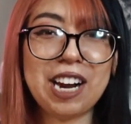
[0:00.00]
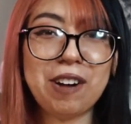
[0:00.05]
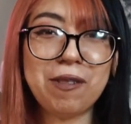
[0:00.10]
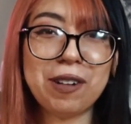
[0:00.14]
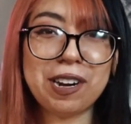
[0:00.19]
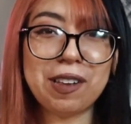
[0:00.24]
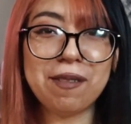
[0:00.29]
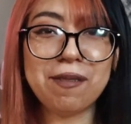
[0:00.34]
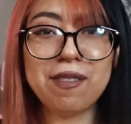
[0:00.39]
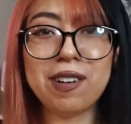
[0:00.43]

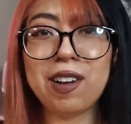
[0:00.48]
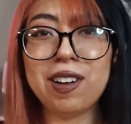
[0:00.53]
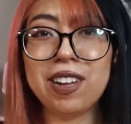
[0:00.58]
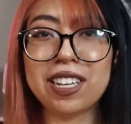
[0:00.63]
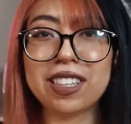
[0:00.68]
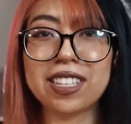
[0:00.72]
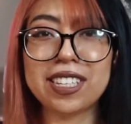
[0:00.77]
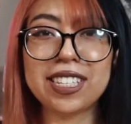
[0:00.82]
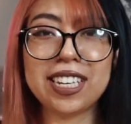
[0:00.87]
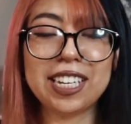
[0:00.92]
already felt
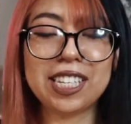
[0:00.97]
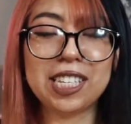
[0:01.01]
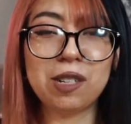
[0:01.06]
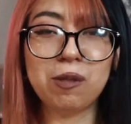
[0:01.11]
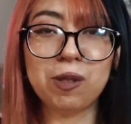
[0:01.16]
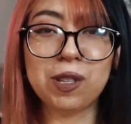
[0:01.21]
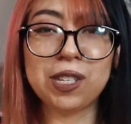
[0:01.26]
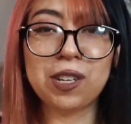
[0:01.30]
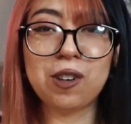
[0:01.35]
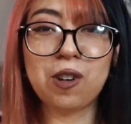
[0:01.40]
like this tattoo
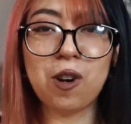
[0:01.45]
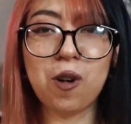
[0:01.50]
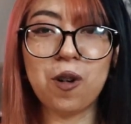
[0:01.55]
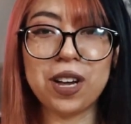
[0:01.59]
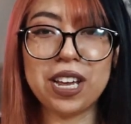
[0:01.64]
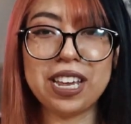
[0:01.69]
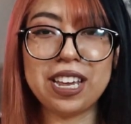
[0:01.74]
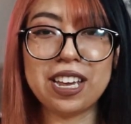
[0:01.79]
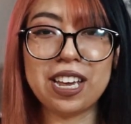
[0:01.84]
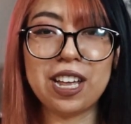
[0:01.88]
was
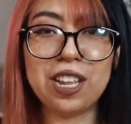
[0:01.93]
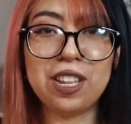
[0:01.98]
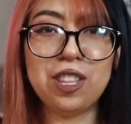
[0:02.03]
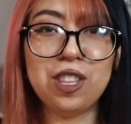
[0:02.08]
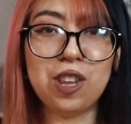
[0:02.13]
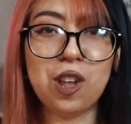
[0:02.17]
going